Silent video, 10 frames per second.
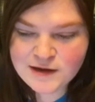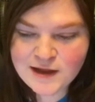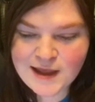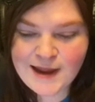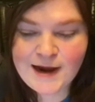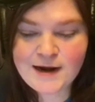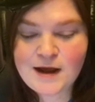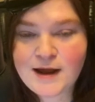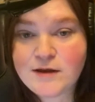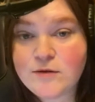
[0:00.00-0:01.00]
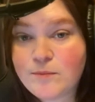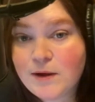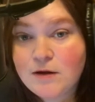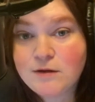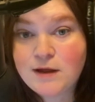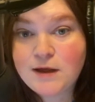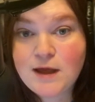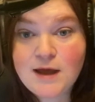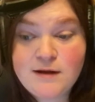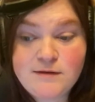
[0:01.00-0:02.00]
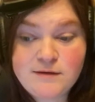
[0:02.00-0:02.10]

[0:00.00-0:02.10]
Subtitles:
And I could barely get